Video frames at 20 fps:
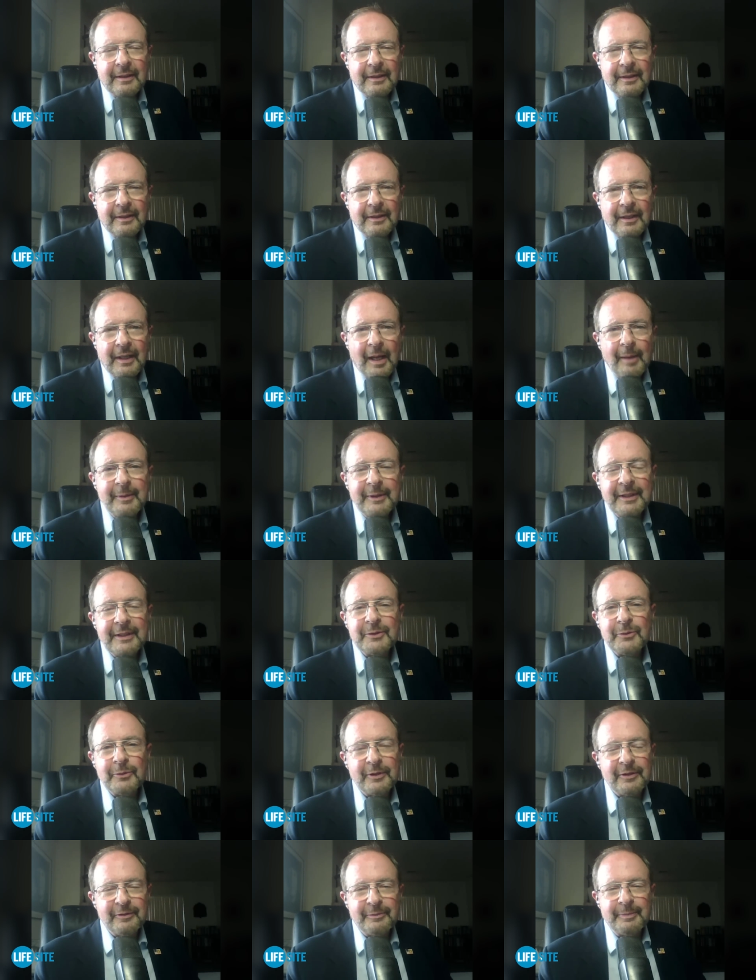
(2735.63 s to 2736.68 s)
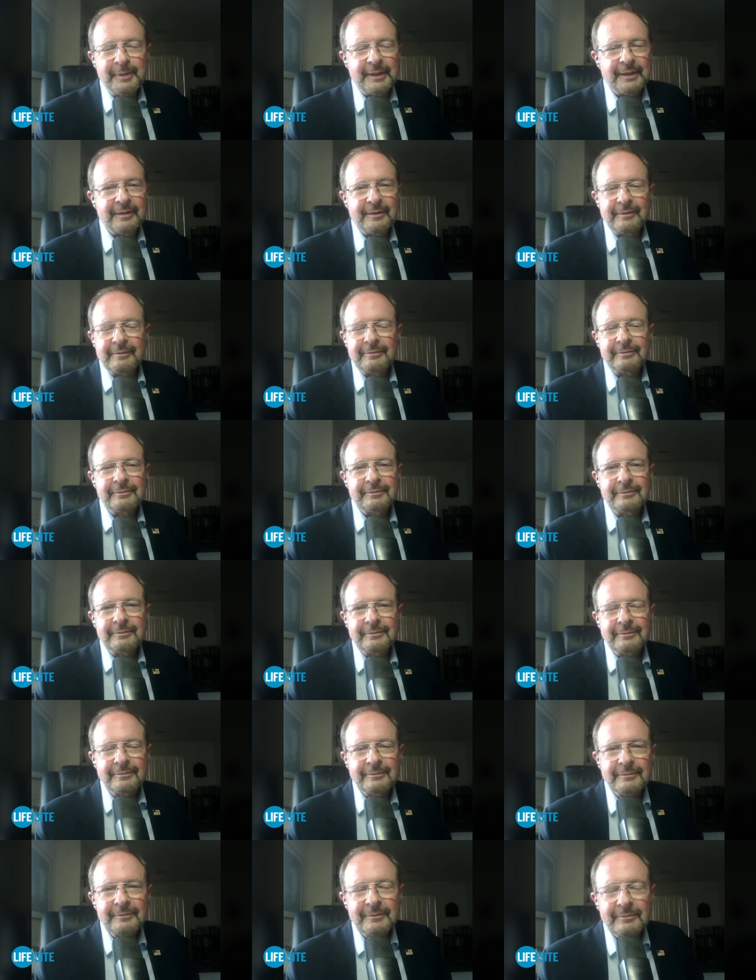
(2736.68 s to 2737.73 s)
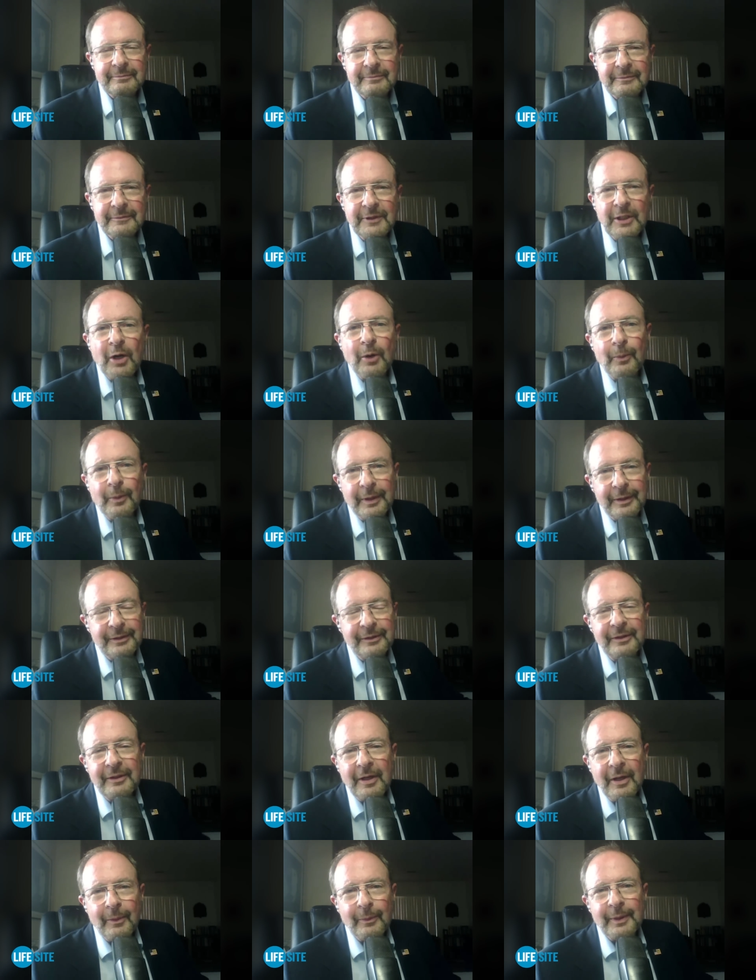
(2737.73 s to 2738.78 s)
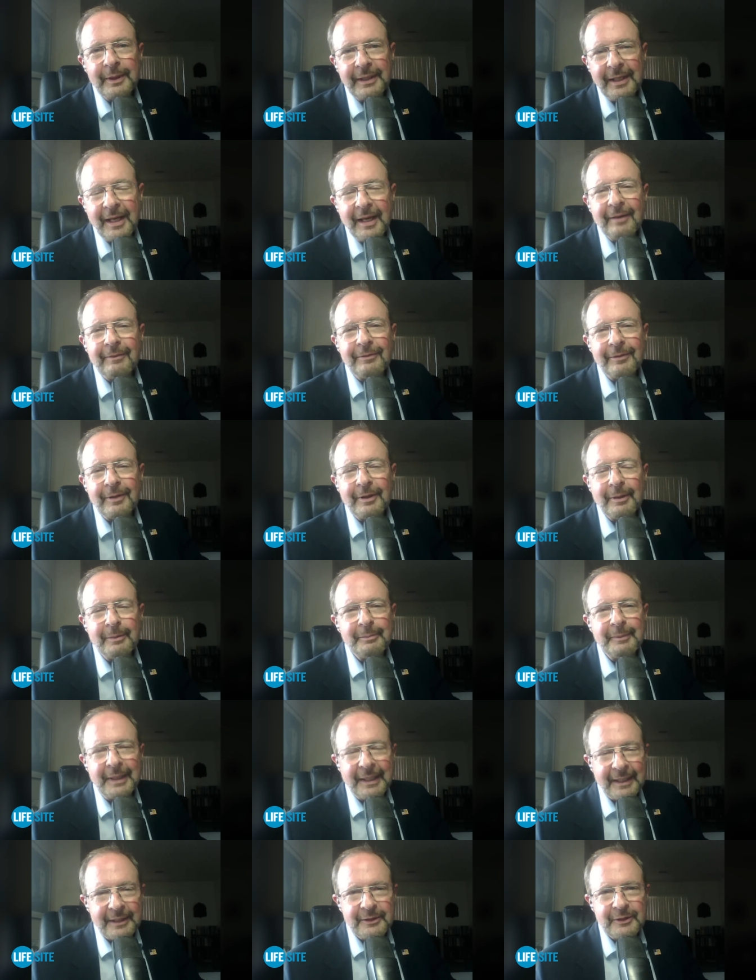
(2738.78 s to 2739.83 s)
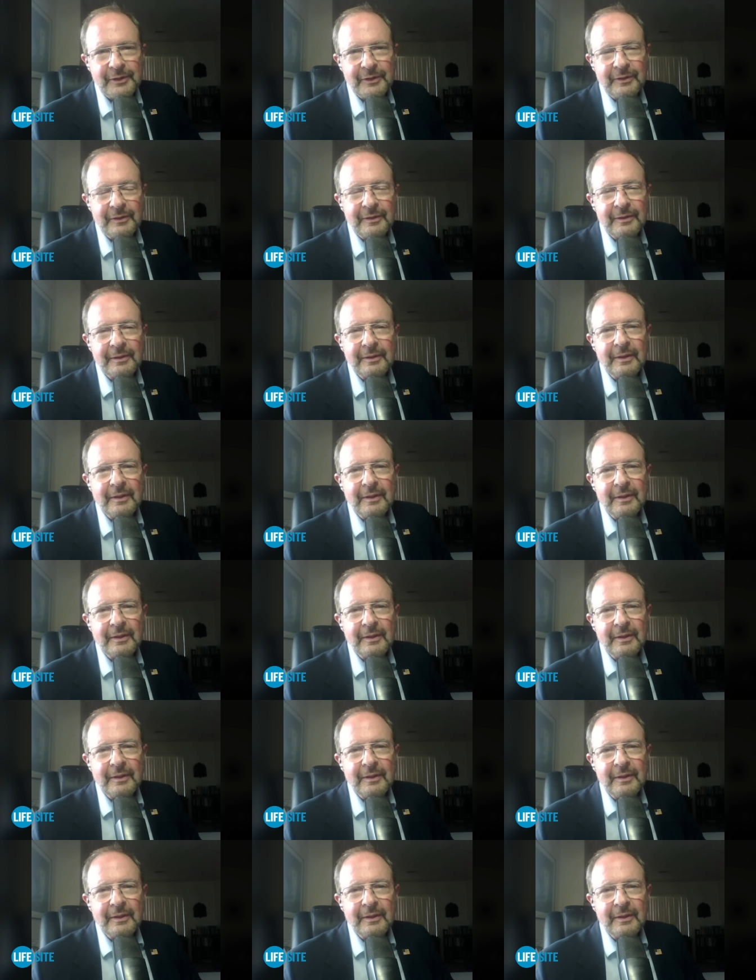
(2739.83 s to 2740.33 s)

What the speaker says: This would have been no one ever imagined,